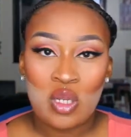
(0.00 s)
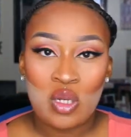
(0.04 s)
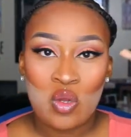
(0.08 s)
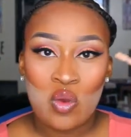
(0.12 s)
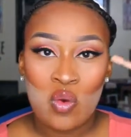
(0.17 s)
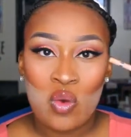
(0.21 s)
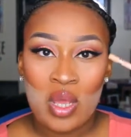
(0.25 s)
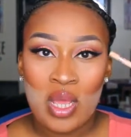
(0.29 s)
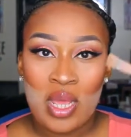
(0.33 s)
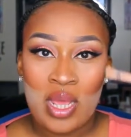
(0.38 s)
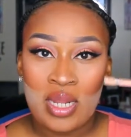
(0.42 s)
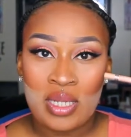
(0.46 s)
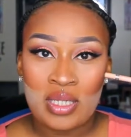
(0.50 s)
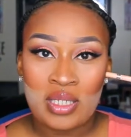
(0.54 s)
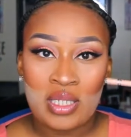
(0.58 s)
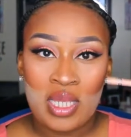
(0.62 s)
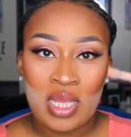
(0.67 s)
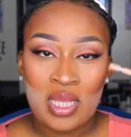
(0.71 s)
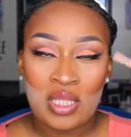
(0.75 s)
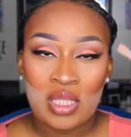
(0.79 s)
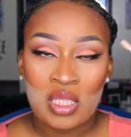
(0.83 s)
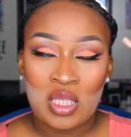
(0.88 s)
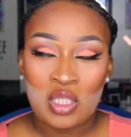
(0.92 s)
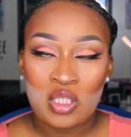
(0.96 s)
Go ahead and
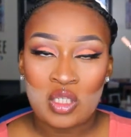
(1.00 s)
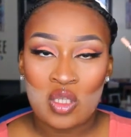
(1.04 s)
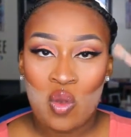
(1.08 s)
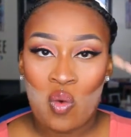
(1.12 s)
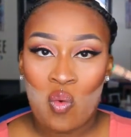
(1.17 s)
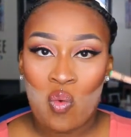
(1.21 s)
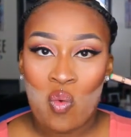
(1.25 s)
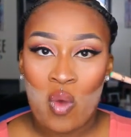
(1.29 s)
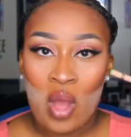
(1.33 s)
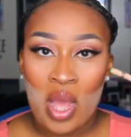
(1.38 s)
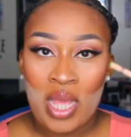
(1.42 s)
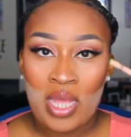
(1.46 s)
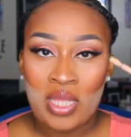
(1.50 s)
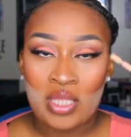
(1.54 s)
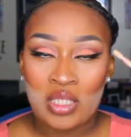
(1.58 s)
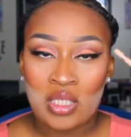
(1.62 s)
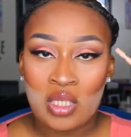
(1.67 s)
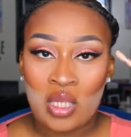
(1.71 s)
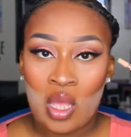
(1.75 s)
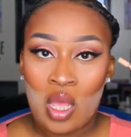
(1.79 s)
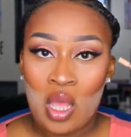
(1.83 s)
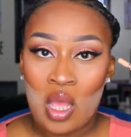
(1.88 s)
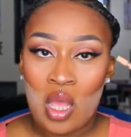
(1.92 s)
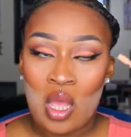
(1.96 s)
take this
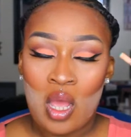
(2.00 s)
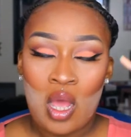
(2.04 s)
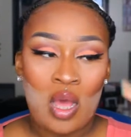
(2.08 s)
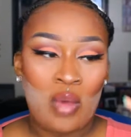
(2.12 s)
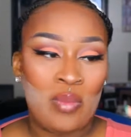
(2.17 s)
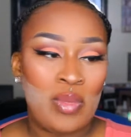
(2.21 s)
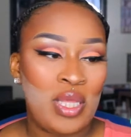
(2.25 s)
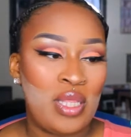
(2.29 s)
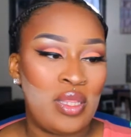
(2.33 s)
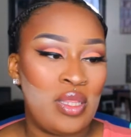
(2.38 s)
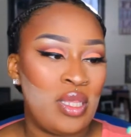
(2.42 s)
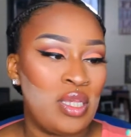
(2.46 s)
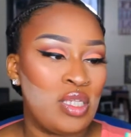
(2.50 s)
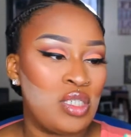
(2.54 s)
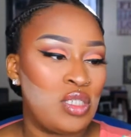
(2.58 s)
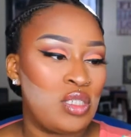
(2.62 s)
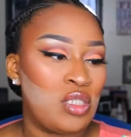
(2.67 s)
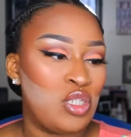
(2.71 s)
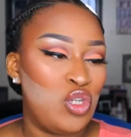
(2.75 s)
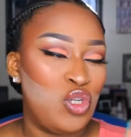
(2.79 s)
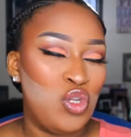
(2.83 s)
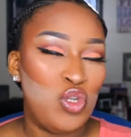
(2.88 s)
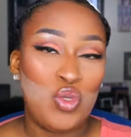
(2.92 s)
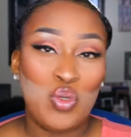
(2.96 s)
this
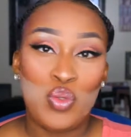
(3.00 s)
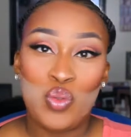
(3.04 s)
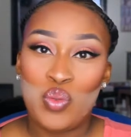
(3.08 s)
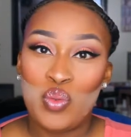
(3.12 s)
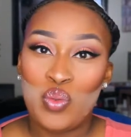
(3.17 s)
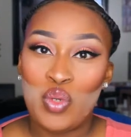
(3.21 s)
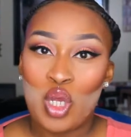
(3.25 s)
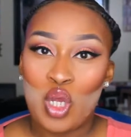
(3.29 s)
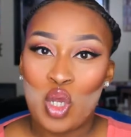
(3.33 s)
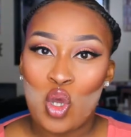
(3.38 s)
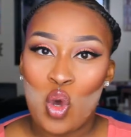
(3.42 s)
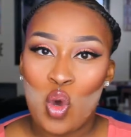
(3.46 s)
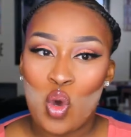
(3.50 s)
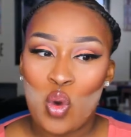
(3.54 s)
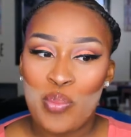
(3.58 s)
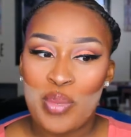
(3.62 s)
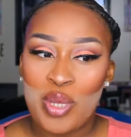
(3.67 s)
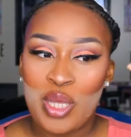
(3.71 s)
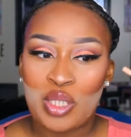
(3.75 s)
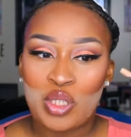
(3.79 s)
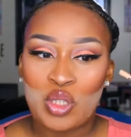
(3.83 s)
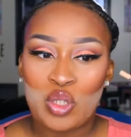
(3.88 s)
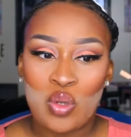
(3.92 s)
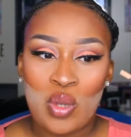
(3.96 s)
Nude Kohl
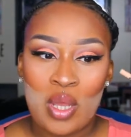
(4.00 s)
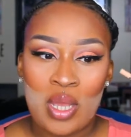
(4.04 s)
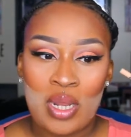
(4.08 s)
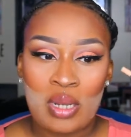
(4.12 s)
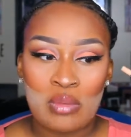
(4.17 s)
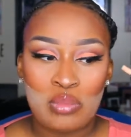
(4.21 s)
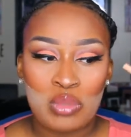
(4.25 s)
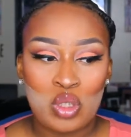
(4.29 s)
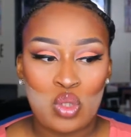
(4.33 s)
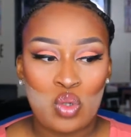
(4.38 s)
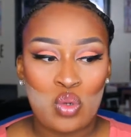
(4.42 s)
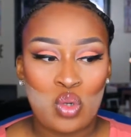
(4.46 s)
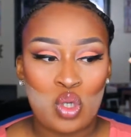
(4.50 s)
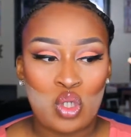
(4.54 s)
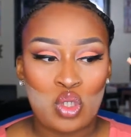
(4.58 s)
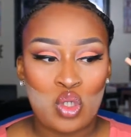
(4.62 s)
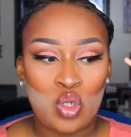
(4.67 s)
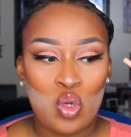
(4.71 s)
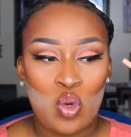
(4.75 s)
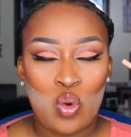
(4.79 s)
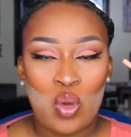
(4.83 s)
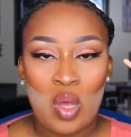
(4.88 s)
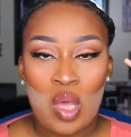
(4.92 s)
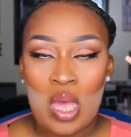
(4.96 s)
pencil, and I'm just going to
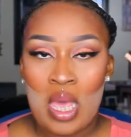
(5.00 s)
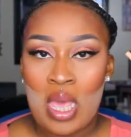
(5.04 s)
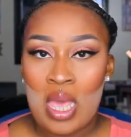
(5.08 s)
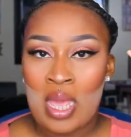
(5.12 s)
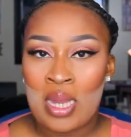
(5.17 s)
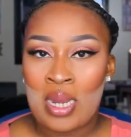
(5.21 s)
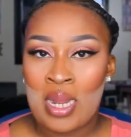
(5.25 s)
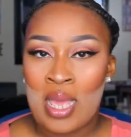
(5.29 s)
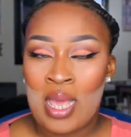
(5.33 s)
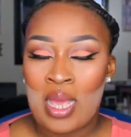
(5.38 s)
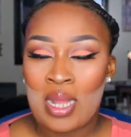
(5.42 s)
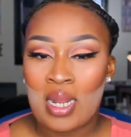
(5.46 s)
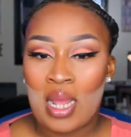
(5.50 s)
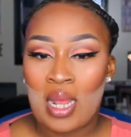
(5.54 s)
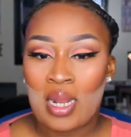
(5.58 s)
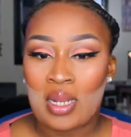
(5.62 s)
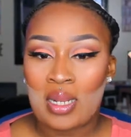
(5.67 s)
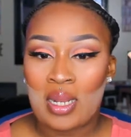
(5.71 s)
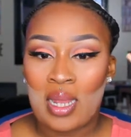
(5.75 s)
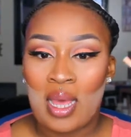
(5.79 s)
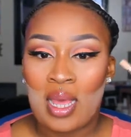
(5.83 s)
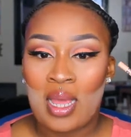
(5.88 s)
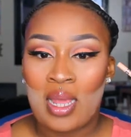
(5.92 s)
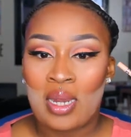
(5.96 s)
go ahead and
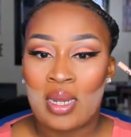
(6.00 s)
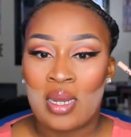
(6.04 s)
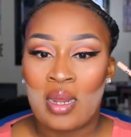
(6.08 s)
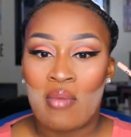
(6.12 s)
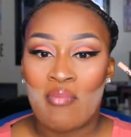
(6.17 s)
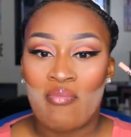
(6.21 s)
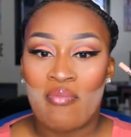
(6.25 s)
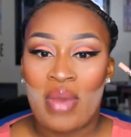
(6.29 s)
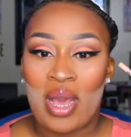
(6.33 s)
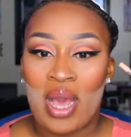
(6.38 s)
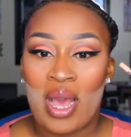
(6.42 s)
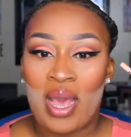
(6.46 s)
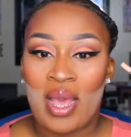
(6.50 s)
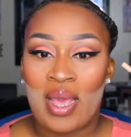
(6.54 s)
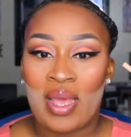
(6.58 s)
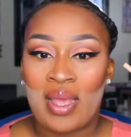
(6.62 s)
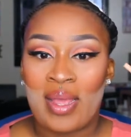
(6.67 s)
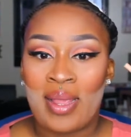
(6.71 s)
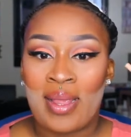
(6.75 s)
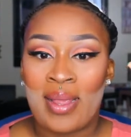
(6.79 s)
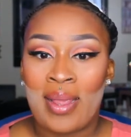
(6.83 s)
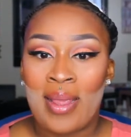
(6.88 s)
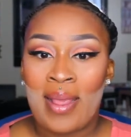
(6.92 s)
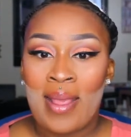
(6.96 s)
align my